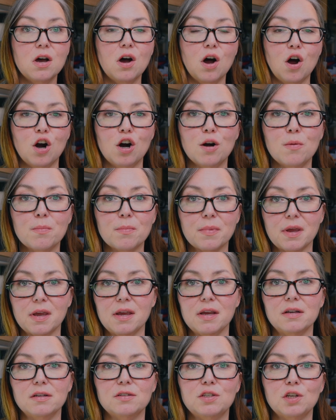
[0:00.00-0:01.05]
harm
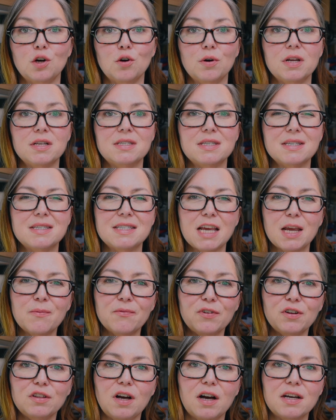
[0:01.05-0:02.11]
me. So it's the same
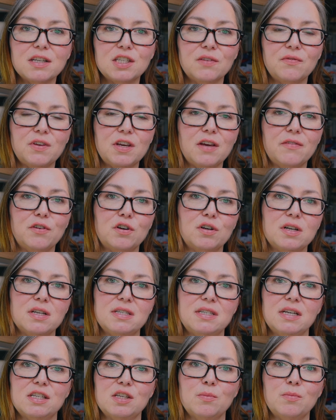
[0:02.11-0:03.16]
philosophy if you're in a
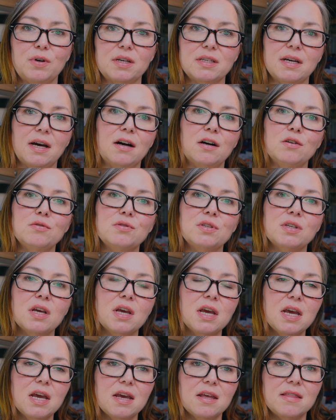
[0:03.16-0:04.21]
sticks and bricks house,
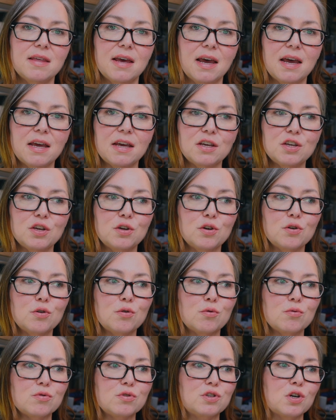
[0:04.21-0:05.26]
that
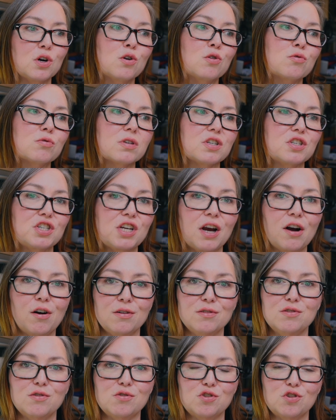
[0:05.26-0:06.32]
you don't share
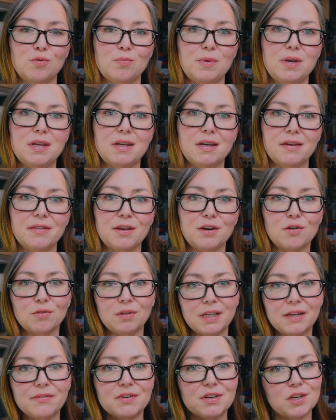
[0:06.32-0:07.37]
on social media that you're
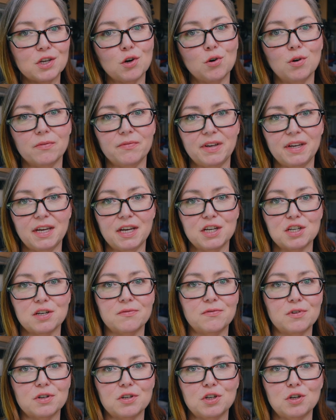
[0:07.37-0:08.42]
leaving to go on vacation
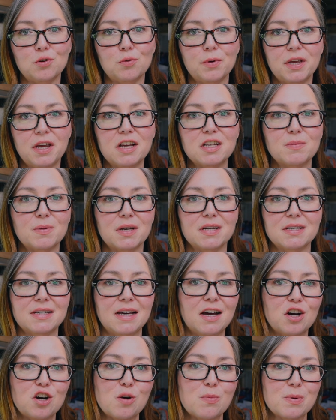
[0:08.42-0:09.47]
for 2 weeks, because
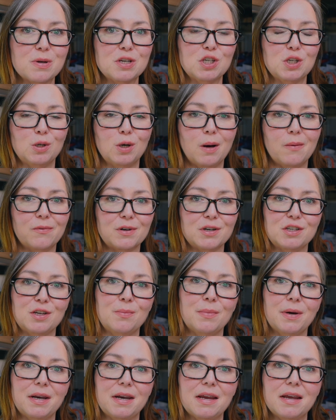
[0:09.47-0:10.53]
that opens you up for
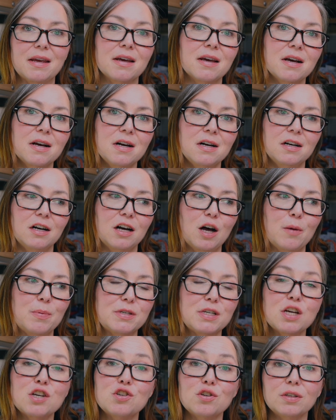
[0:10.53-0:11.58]
somebody
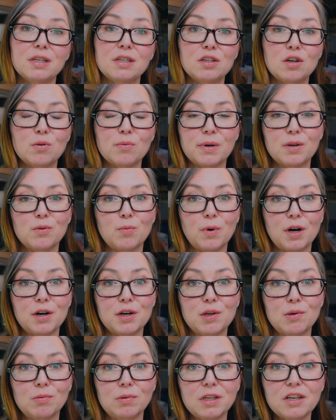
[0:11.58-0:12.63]
potentially knowing where
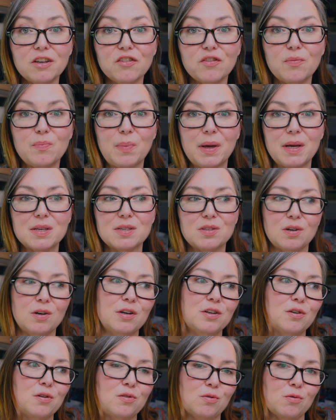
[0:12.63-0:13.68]
you live based
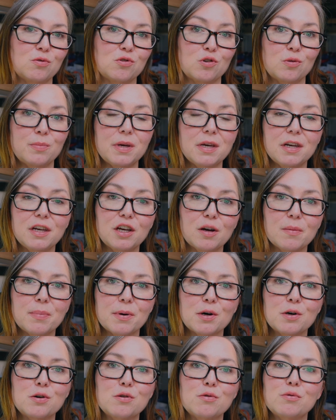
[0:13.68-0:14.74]
on your social media
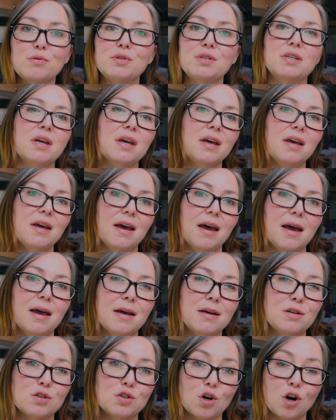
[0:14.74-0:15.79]
posts
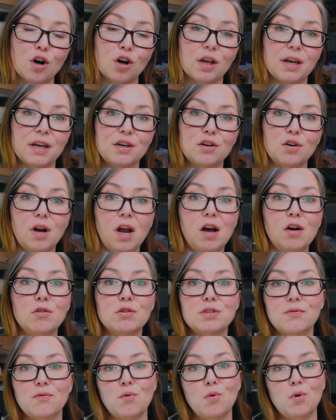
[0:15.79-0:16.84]
and targeting your
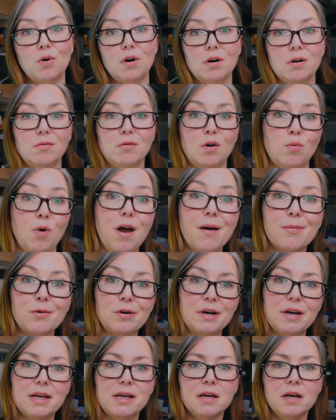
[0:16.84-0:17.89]
house for a
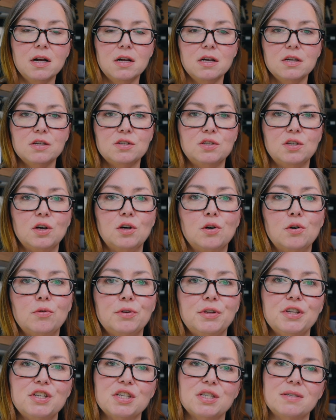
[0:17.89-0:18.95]
robbery. So
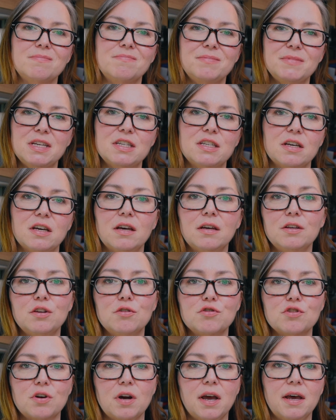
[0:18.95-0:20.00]
you just need to
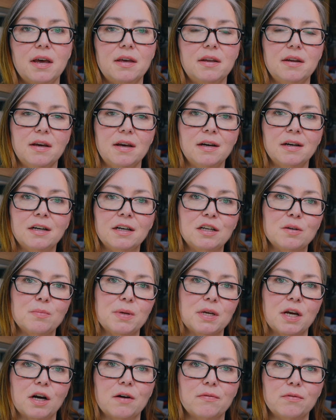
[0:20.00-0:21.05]
use your head and
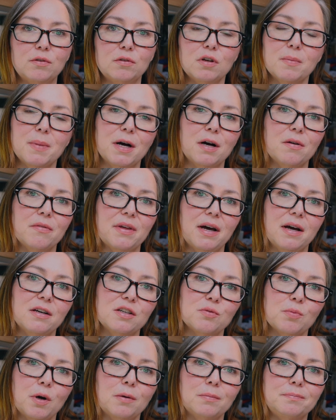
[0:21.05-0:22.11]
be careful about that
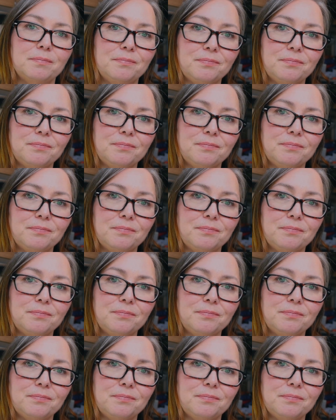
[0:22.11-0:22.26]
as well.